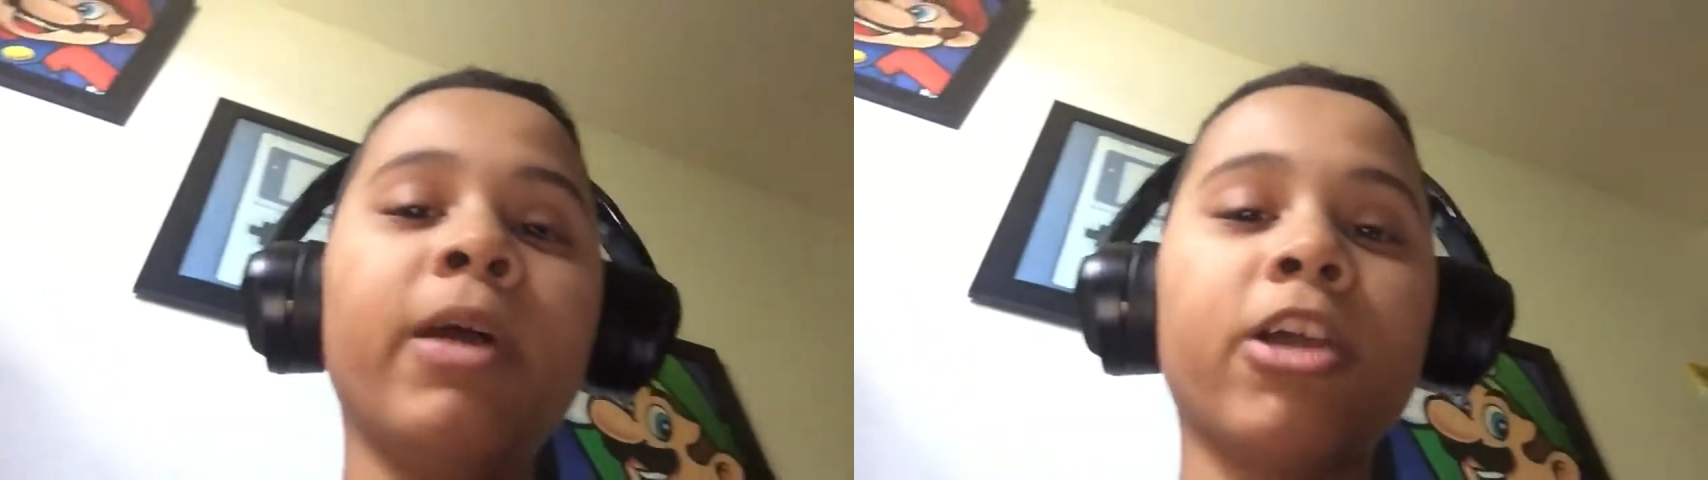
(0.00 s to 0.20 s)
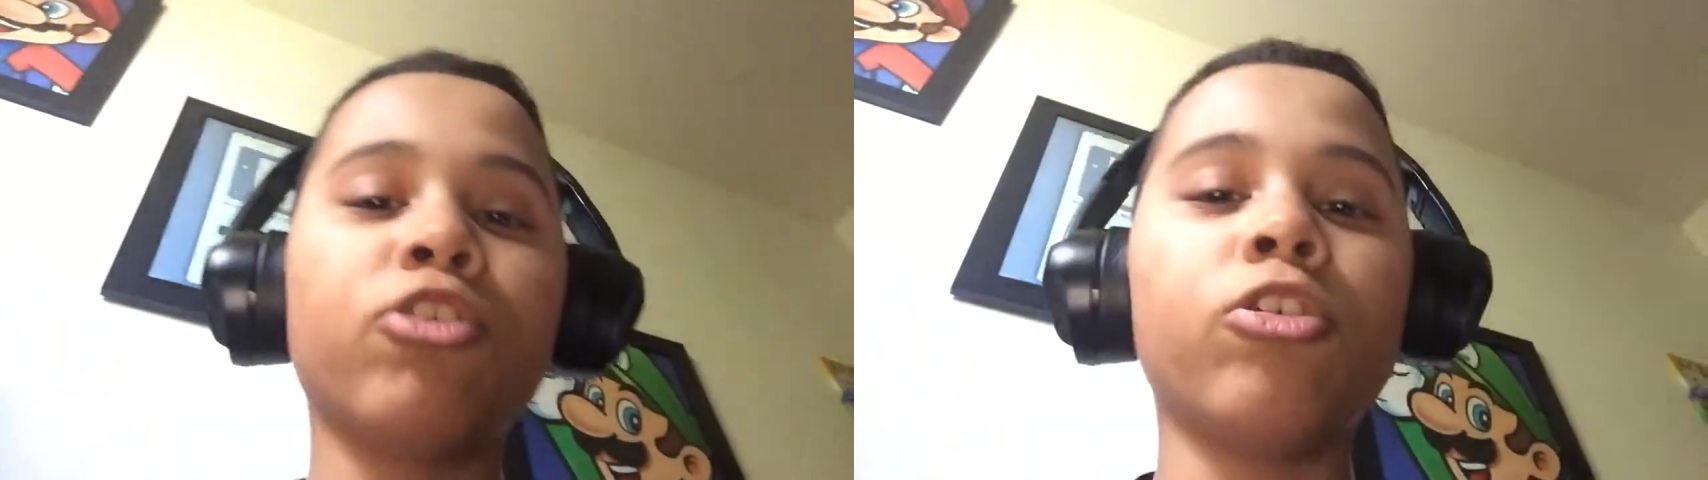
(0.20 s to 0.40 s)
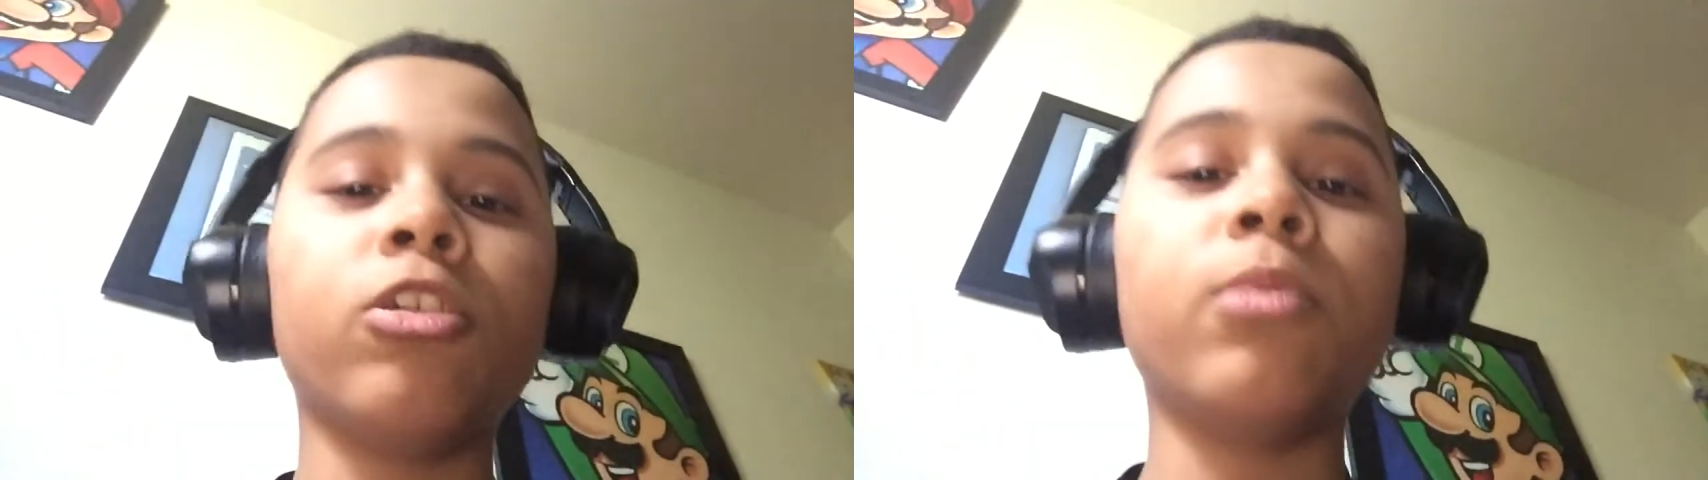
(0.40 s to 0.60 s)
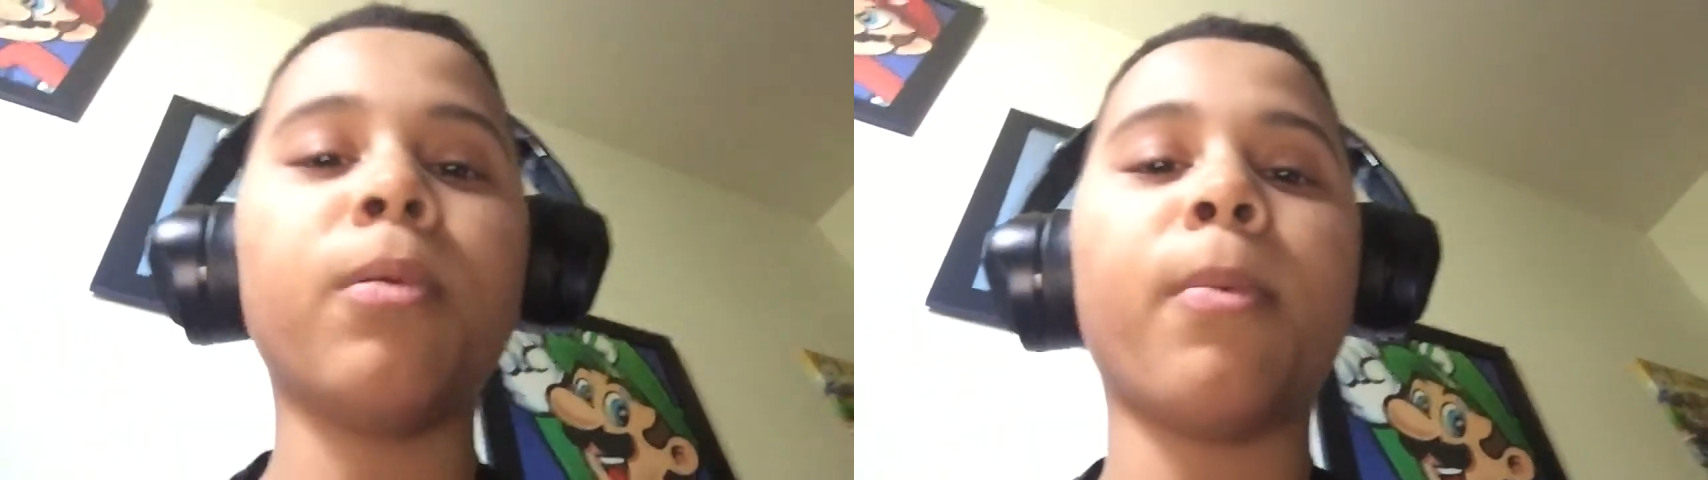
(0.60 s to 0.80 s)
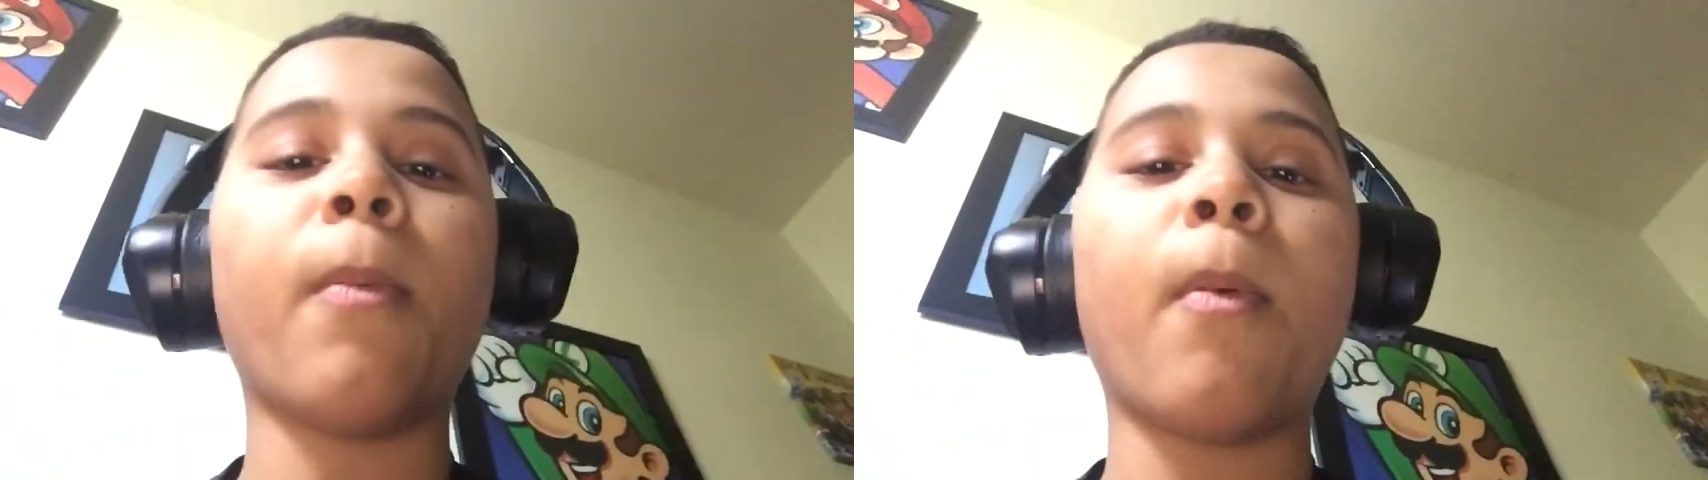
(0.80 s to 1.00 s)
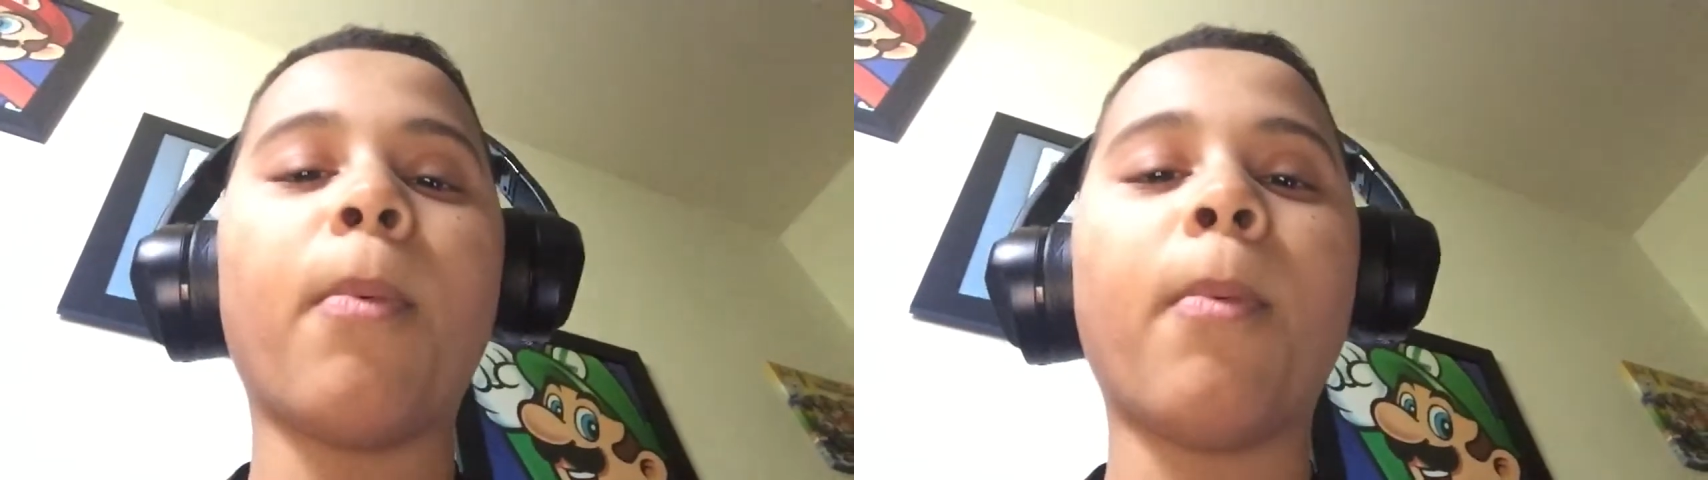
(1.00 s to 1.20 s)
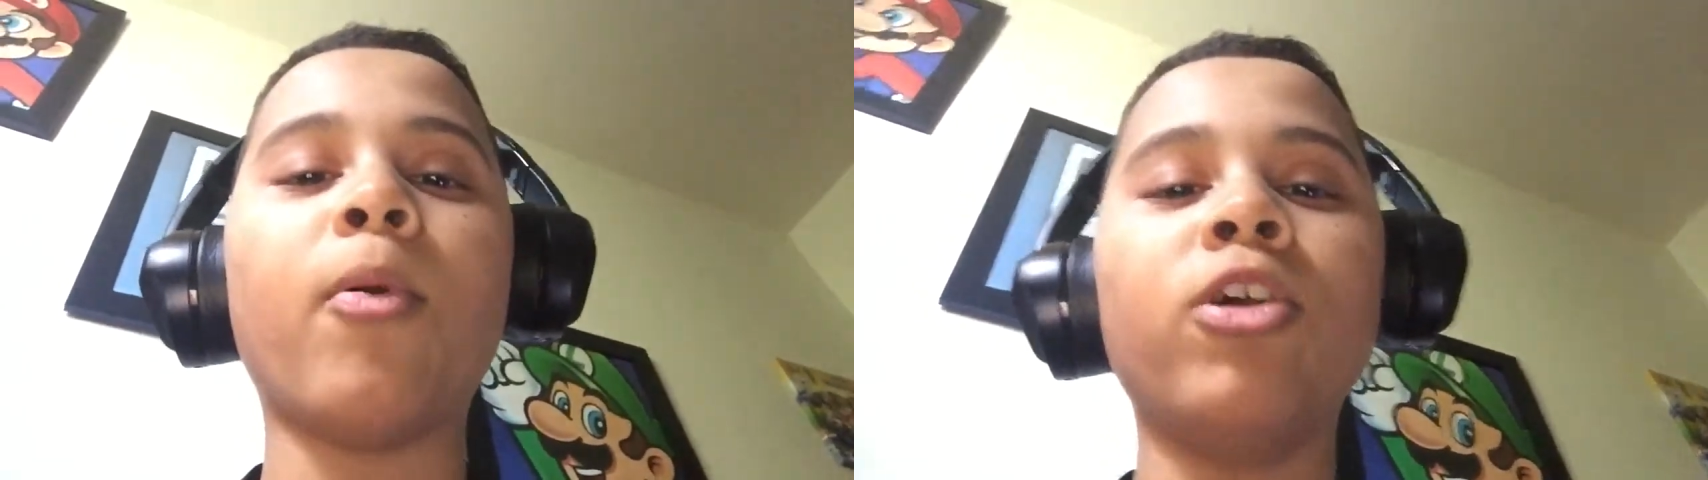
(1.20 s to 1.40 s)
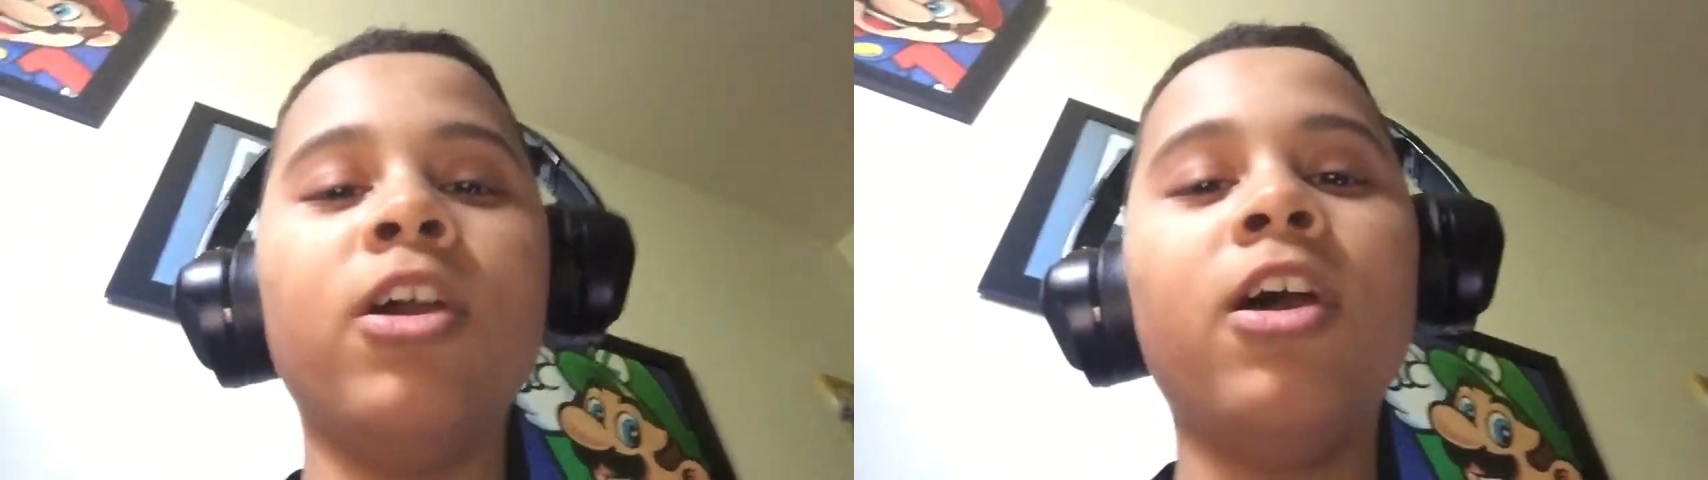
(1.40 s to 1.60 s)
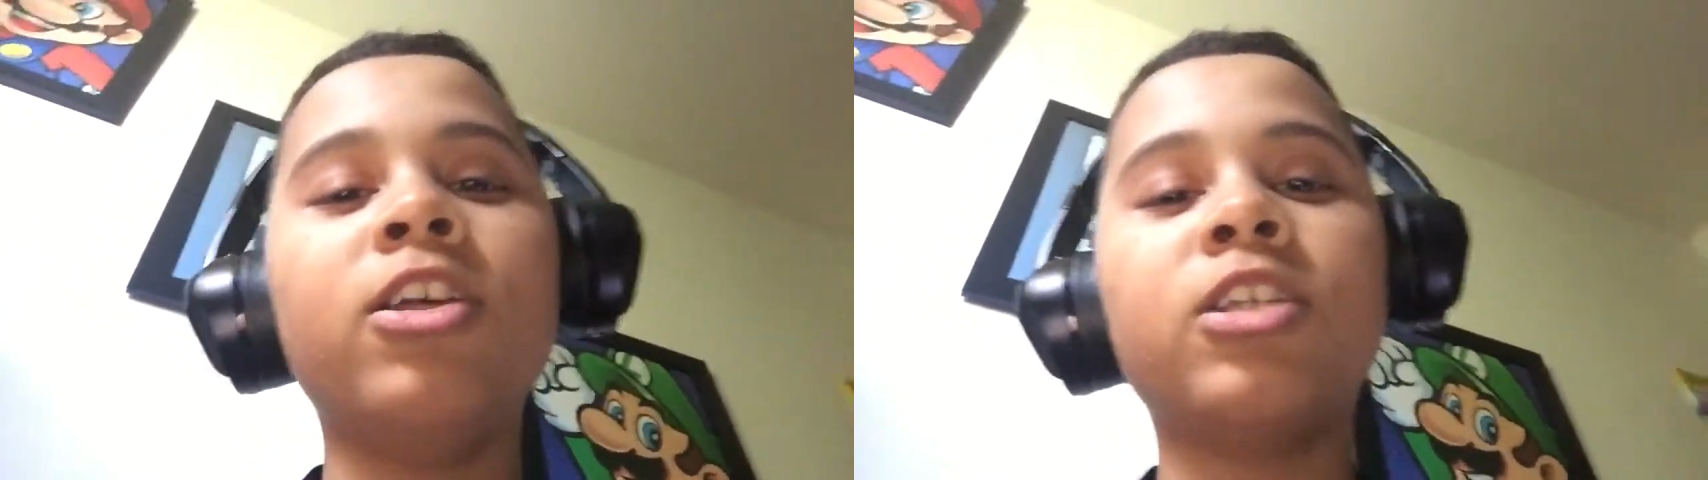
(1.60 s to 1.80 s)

heckadrooling